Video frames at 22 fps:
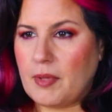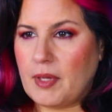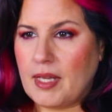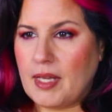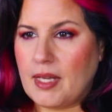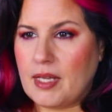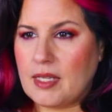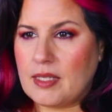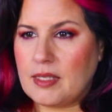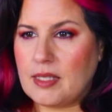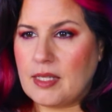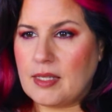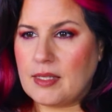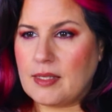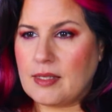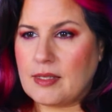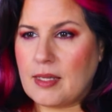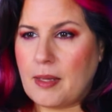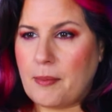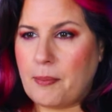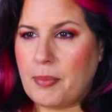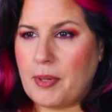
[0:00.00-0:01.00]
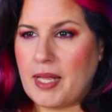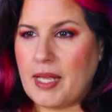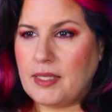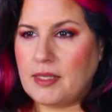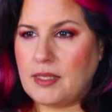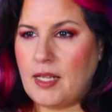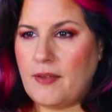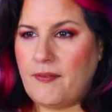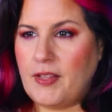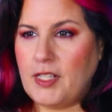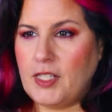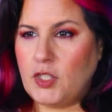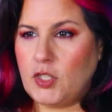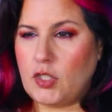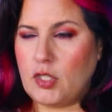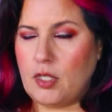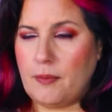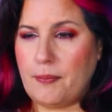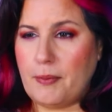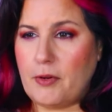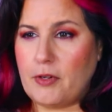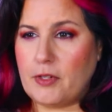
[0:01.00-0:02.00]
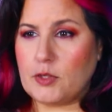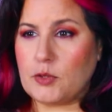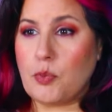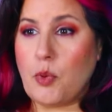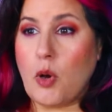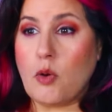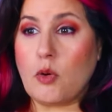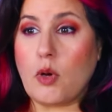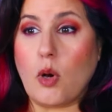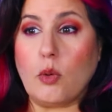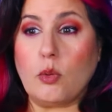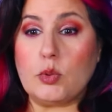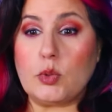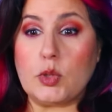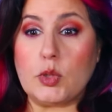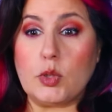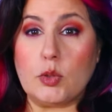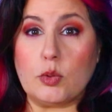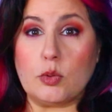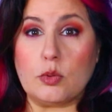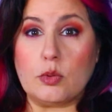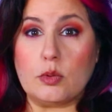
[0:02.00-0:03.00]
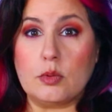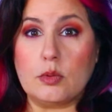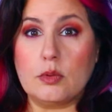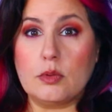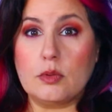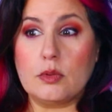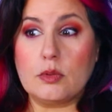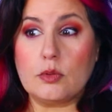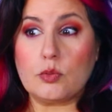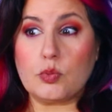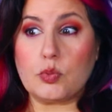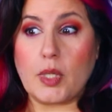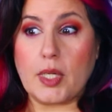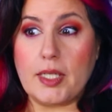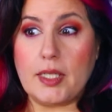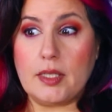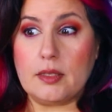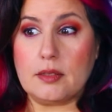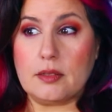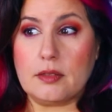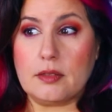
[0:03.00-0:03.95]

Because this is a place even Cerberus won't go to, right?